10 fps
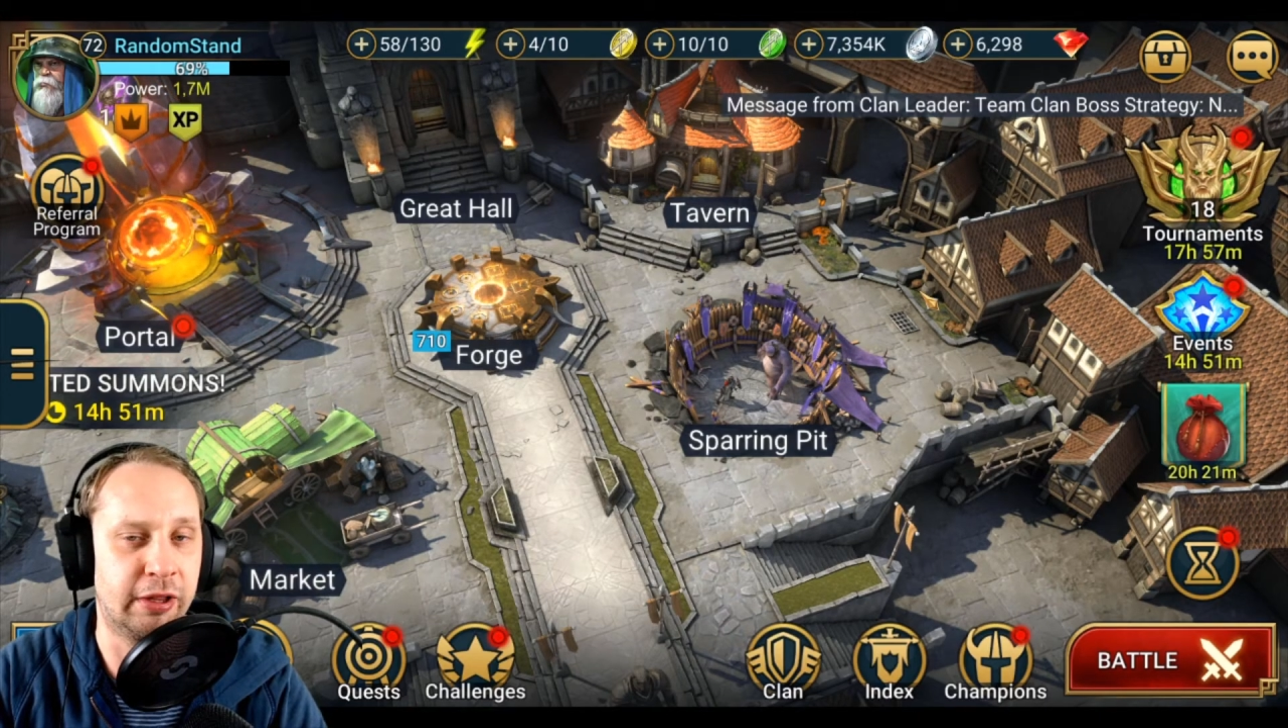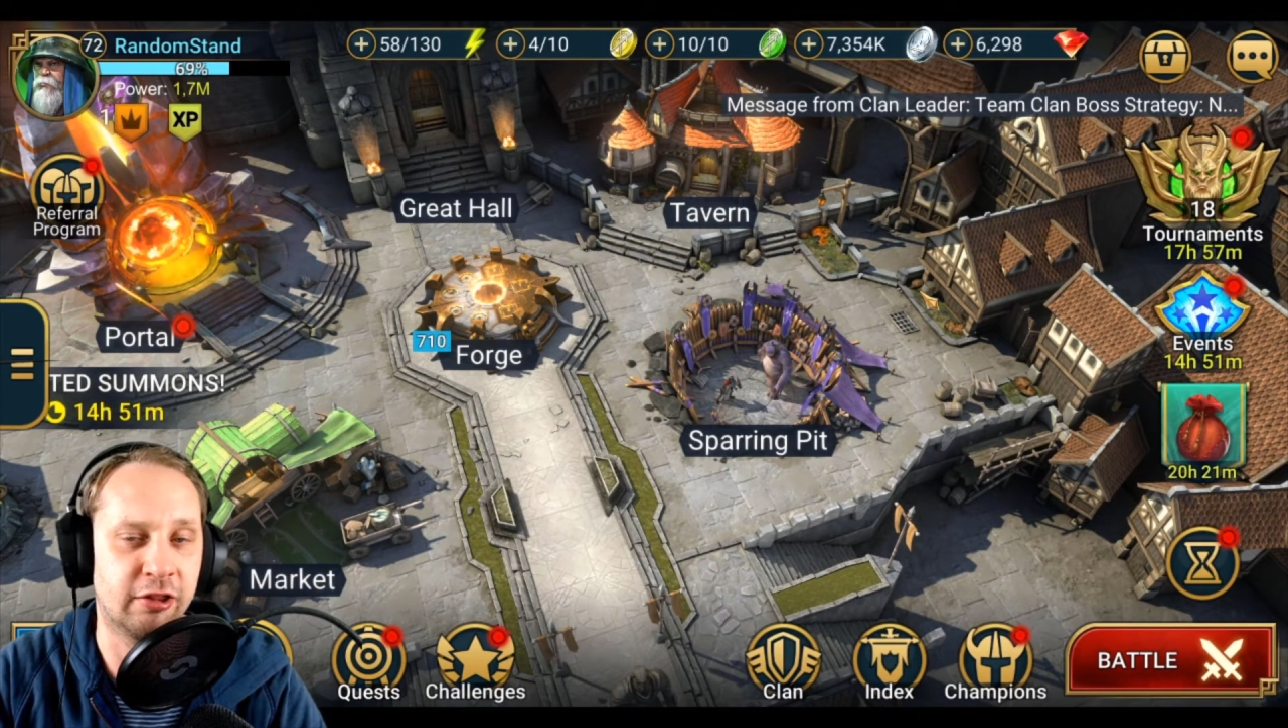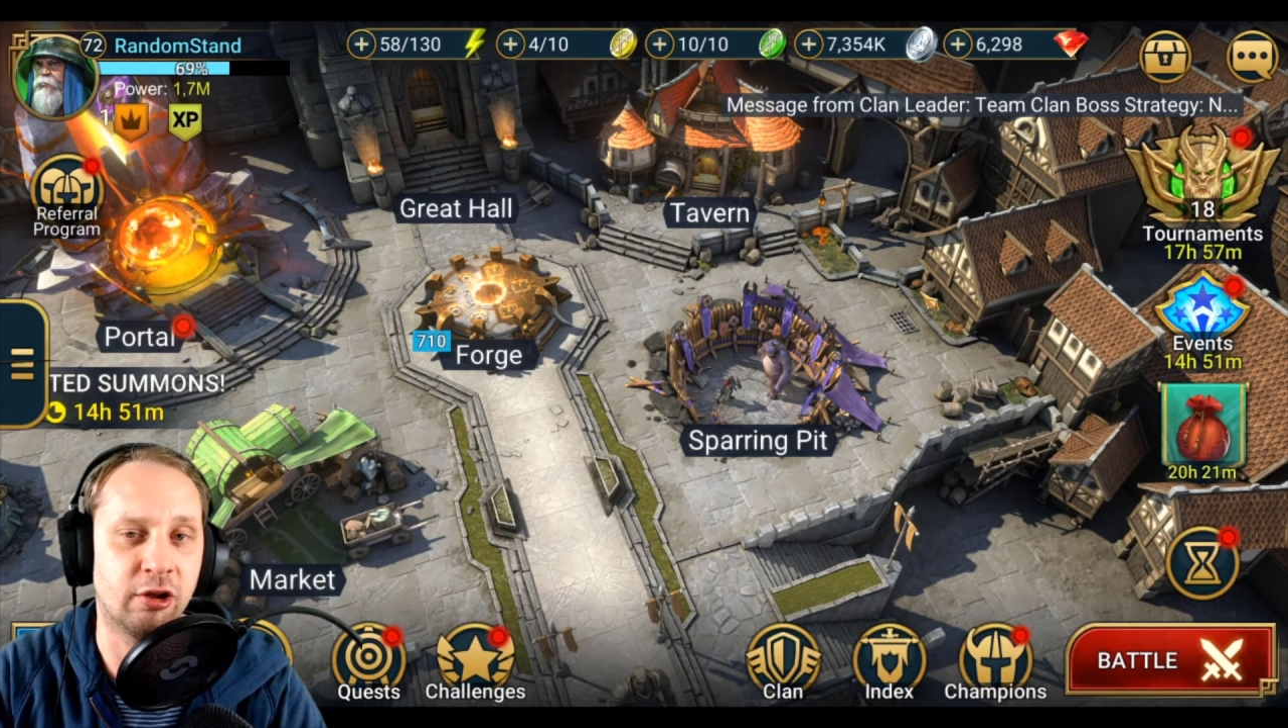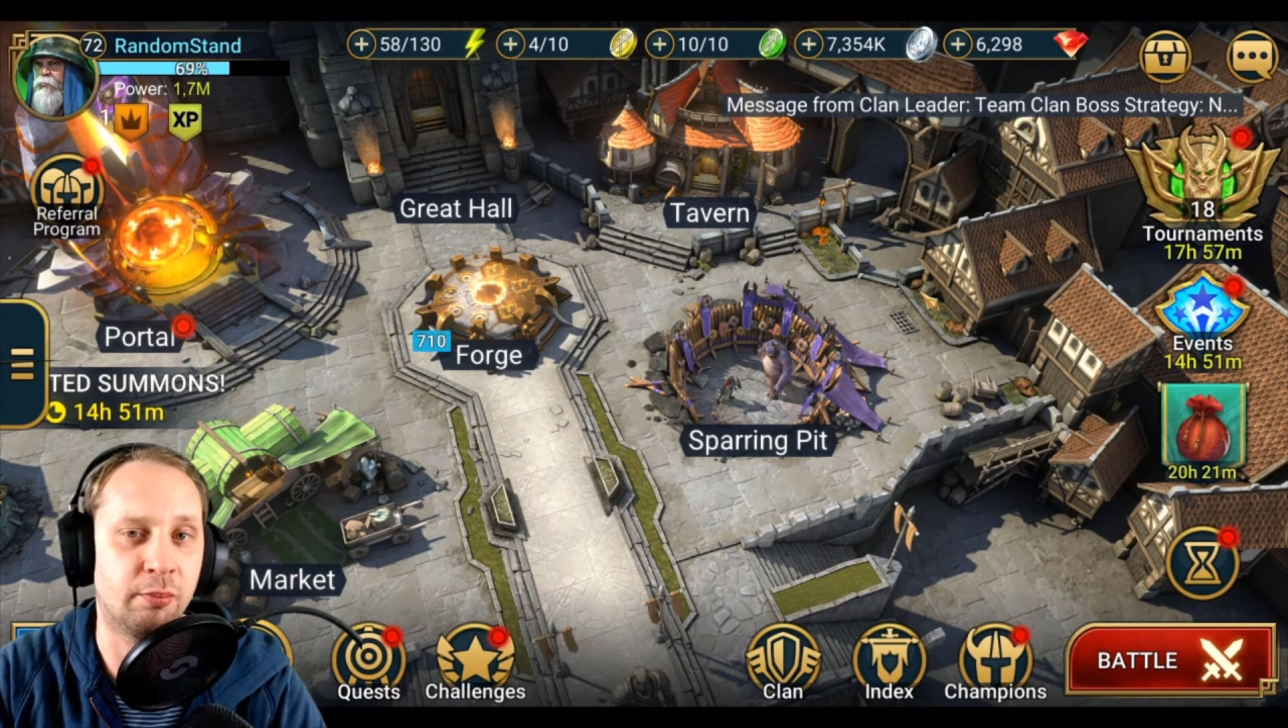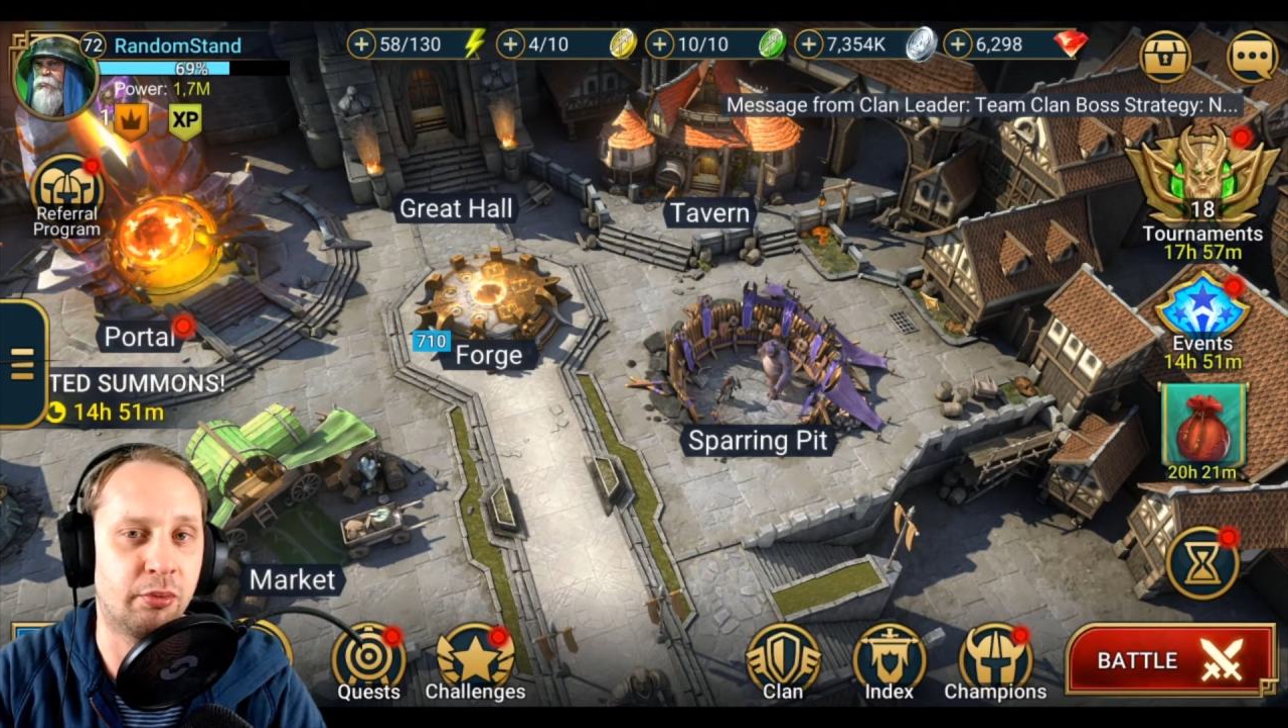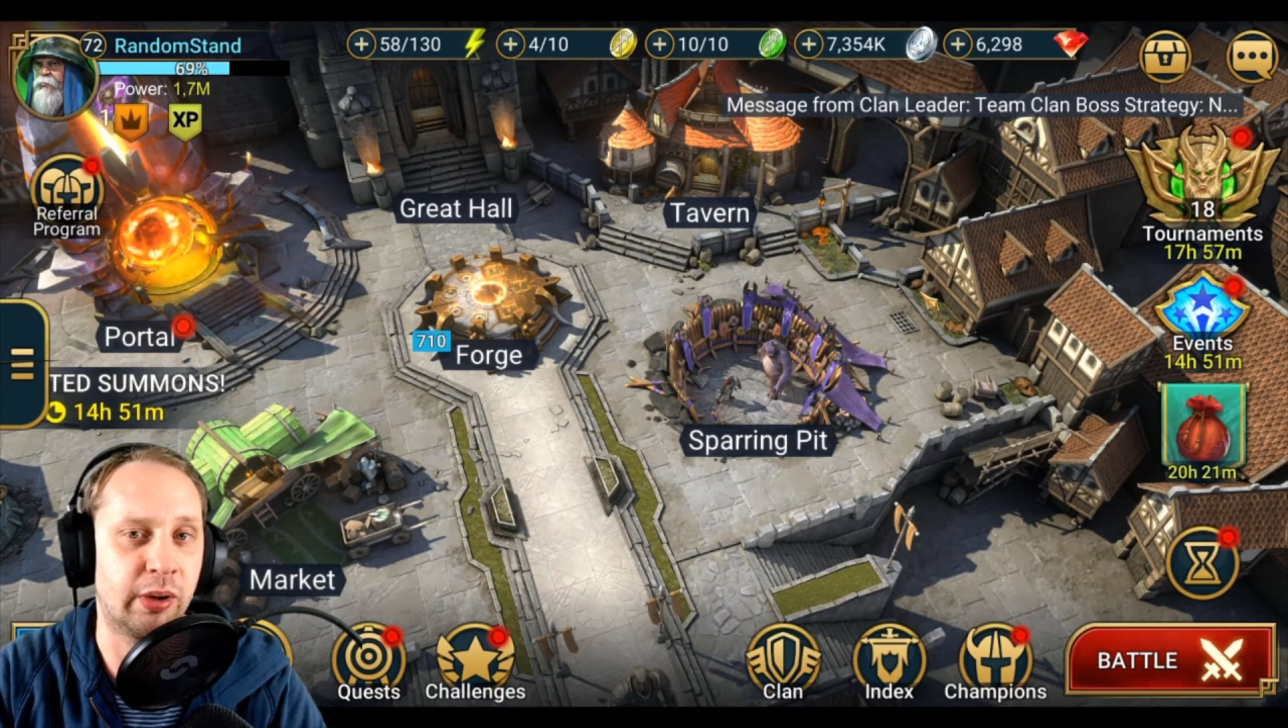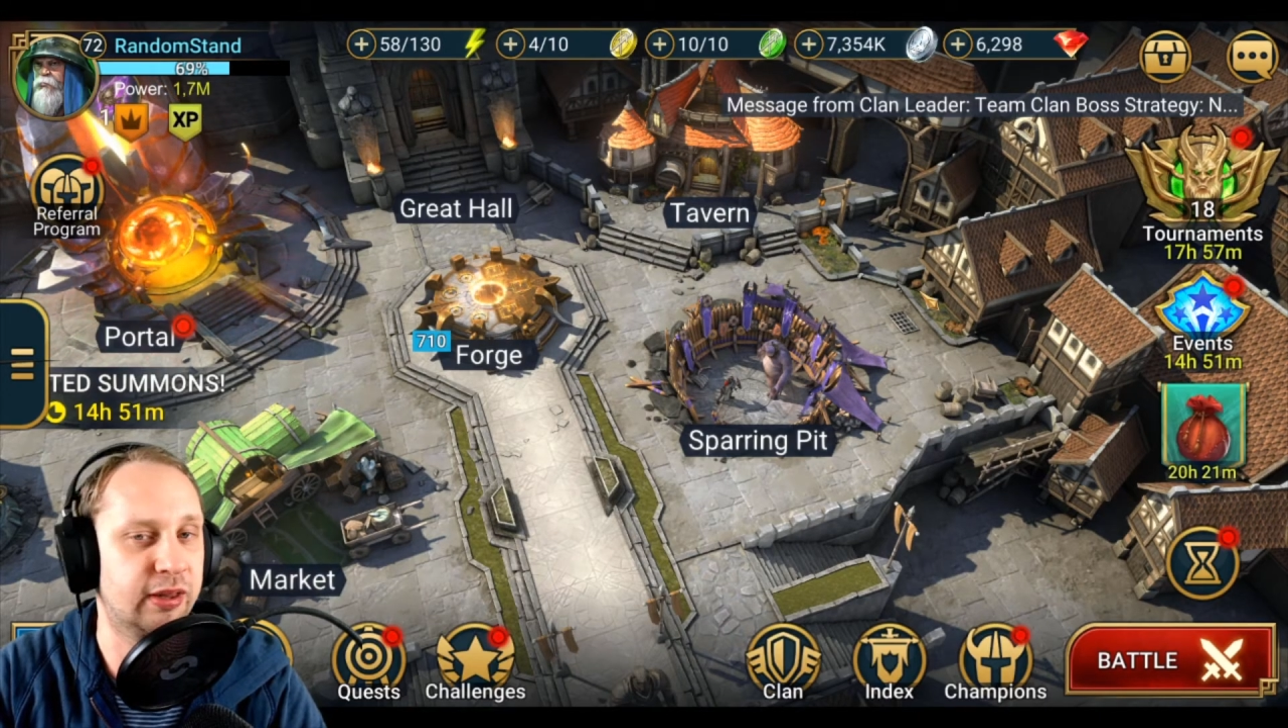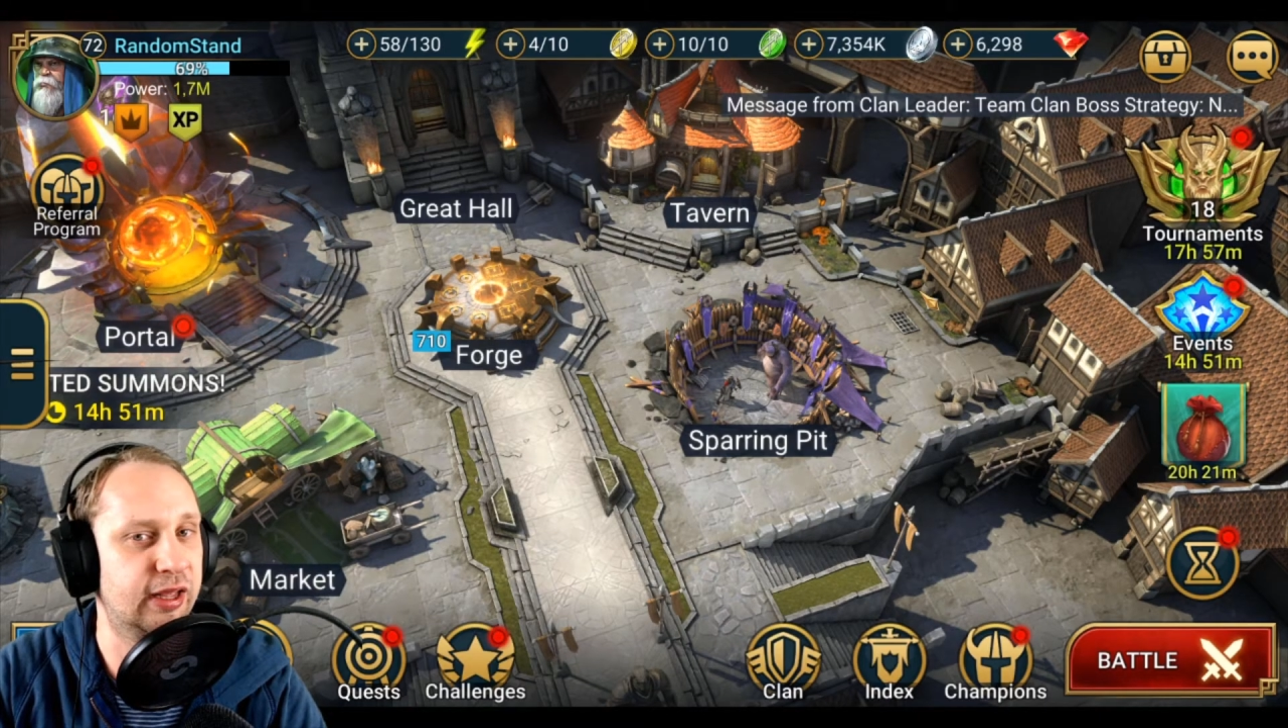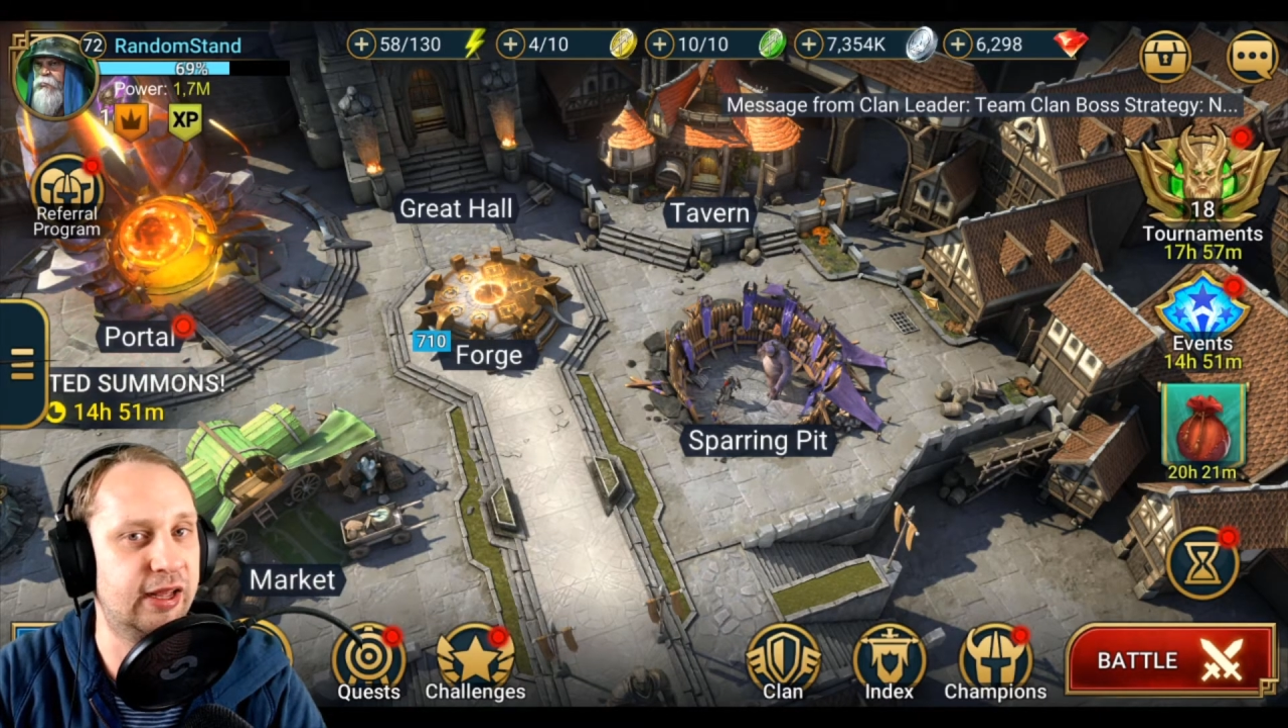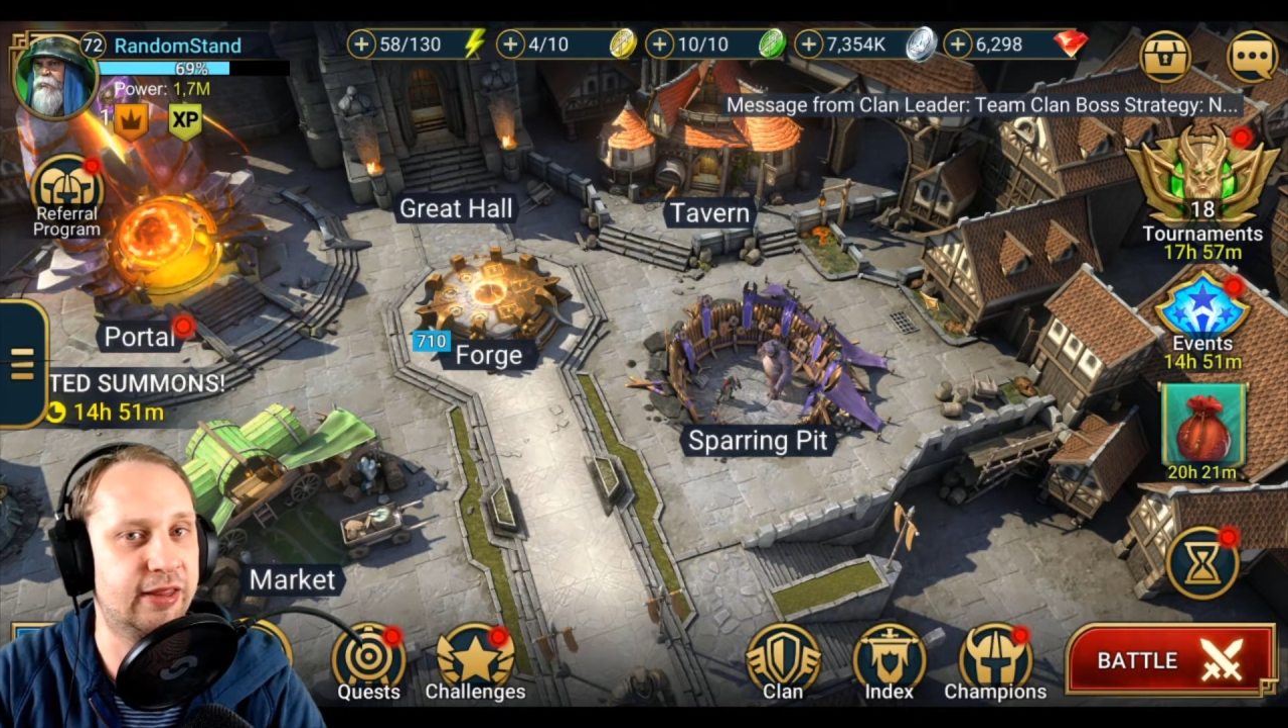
some brighter hit